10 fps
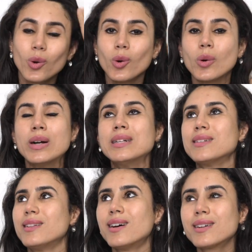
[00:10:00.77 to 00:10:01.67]
or
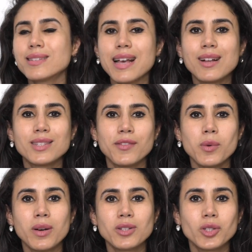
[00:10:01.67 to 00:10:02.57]
lung sounds if you
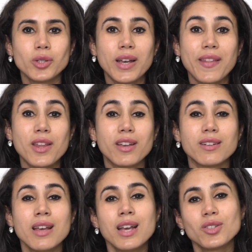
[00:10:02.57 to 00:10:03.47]
want to, and then you
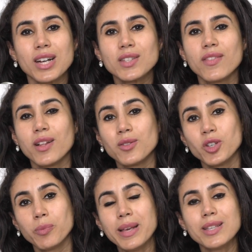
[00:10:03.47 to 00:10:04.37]
can transfer that onto
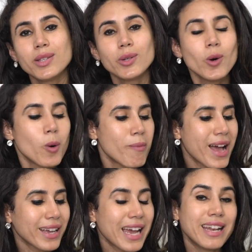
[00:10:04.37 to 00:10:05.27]
your PC or
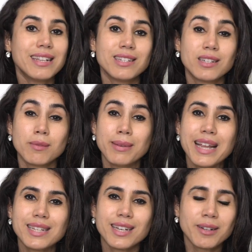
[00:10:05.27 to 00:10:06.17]
Mac and listen to them
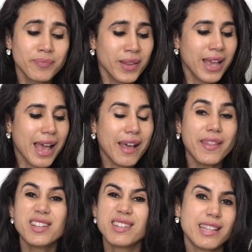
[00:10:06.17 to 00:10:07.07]
later and
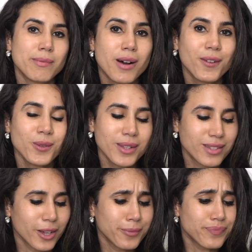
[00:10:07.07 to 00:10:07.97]
then delete them afterwards.
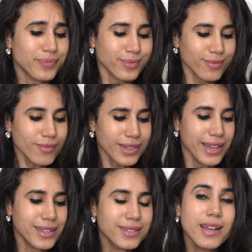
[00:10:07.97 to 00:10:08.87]
So
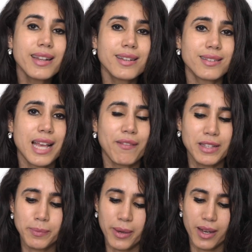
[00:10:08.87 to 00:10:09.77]
it certainly does have
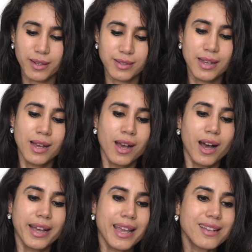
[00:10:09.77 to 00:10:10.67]
its perks.
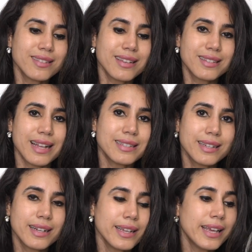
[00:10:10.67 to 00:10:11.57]
I guess
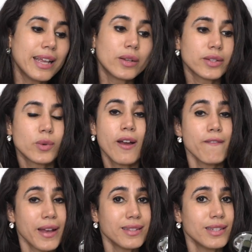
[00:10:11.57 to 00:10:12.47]
aesthetically, it looked
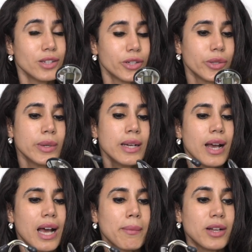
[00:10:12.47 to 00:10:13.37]
quite fancy too.
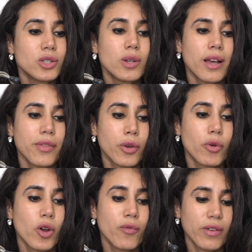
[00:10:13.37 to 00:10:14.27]
I do like the
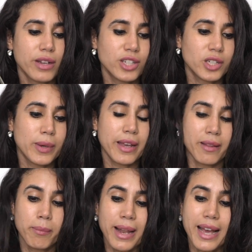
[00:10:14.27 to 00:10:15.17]
chrome finish to it and
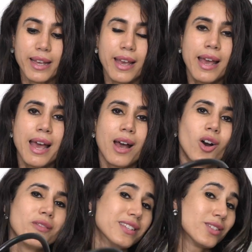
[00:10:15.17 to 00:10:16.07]
the black.
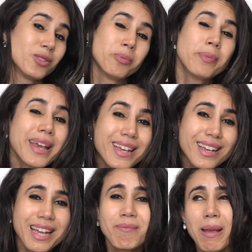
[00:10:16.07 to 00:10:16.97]
Obviously it's not
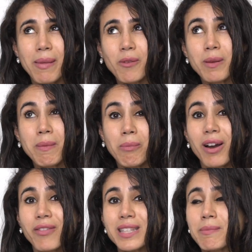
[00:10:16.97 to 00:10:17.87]
pink, and maybe that would be my
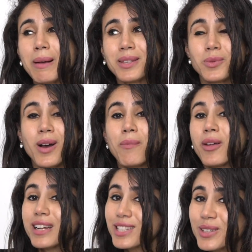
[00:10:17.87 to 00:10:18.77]
preference, and perhaps that's why I'm
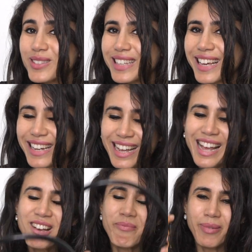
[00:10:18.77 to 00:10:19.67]
not actually using it.
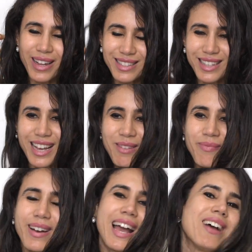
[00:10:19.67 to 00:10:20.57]
But I
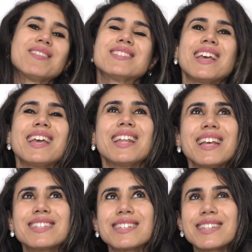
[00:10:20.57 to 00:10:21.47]
have to say, it
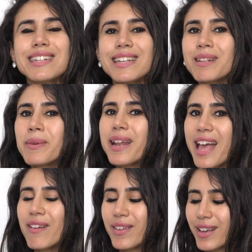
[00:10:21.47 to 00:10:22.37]
is just a little bit
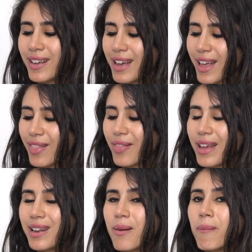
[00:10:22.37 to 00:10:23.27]
heavier
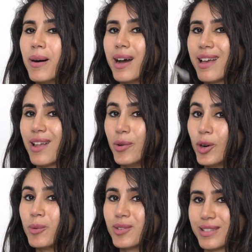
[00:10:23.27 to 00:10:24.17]
than my
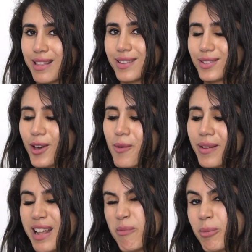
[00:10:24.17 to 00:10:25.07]
normal stethoscope,
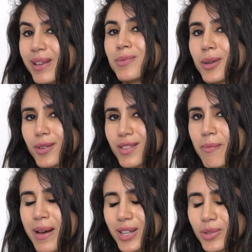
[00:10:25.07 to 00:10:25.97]
and that probably is because of the
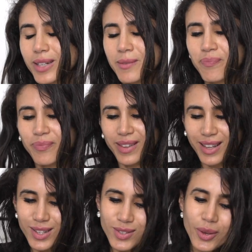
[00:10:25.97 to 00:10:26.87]
battery.
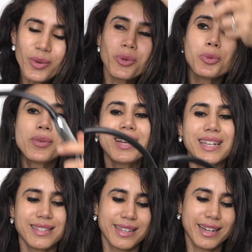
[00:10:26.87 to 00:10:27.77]
So
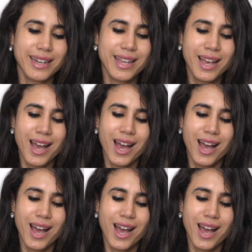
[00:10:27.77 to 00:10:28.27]
realistically,